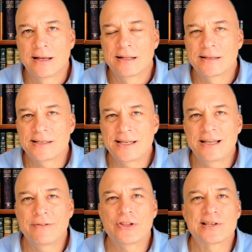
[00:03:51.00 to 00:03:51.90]
to see
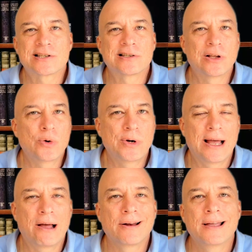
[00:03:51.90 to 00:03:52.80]
if this
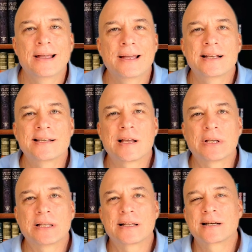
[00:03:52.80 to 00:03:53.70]
slowdown is
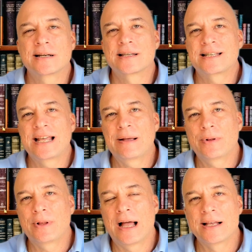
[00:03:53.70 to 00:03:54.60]
something that's going to
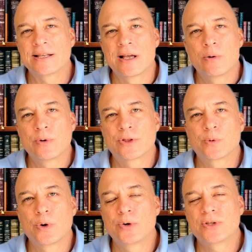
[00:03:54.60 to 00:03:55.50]
stabilize with
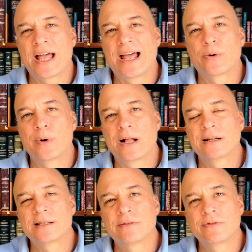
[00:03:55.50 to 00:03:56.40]
growth at a
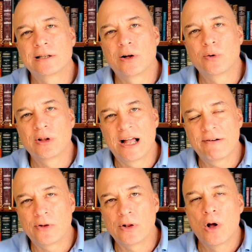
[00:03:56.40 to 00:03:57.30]
relatively low
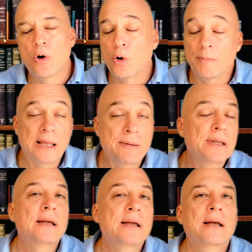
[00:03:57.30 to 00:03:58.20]
level, or
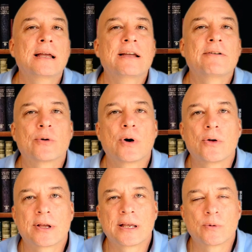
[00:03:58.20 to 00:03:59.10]
maybe if
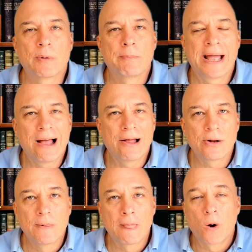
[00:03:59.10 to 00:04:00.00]
growth can rebound,
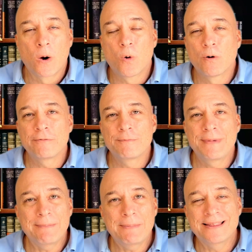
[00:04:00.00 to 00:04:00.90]
or if
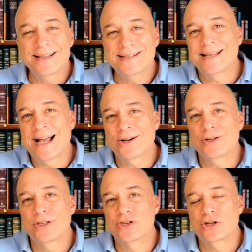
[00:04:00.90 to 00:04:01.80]
maybe this is actually
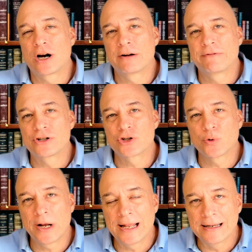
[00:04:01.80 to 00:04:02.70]
the start of a
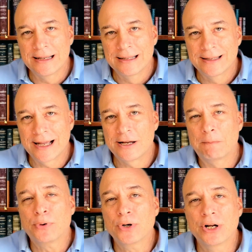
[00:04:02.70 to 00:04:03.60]
trend that
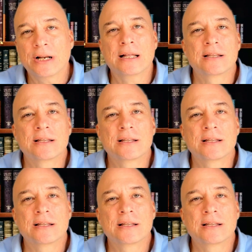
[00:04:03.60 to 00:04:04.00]
could put the